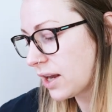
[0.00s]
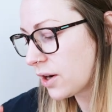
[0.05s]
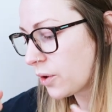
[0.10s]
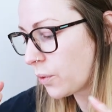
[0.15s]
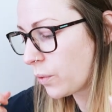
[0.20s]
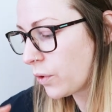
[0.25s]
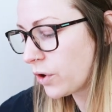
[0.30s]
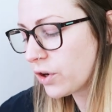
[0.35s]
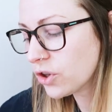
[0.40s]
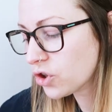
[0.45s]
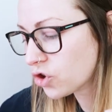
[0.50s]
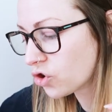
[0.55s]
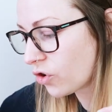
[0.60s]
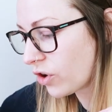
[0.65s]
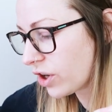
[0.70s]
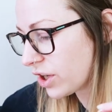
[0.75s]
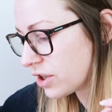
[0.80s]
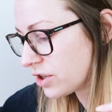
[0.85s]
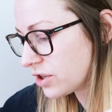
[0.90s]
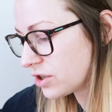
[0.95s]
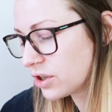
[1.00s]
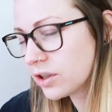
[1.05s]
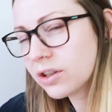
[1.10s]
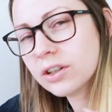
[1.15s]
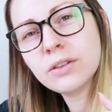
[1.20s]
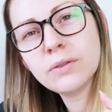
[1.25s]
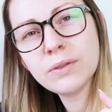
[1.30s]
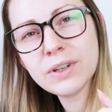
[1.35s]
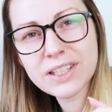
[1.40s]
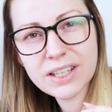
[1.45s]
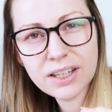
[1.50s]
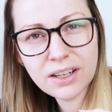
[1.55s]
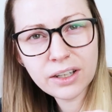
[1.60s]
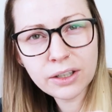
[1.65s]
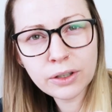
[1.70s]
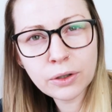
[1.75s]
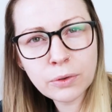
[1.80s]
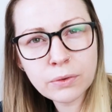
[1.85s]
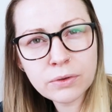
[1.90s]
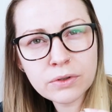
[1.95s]
and I want to try and do, is it
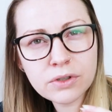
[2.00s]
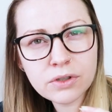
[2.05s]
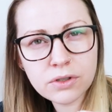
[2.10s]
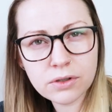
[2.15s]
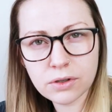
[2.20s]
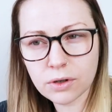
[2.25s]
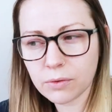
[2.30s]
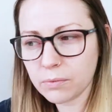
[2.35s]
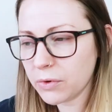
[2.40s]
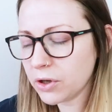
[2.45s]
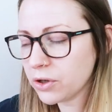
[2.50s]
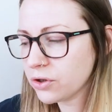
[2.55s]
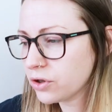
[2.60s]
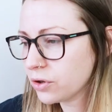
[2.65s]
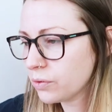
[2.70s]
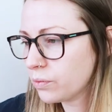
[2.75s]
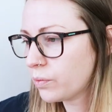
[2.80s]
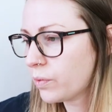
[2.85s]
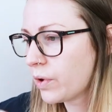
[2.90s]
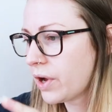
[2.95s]
like called stop motion,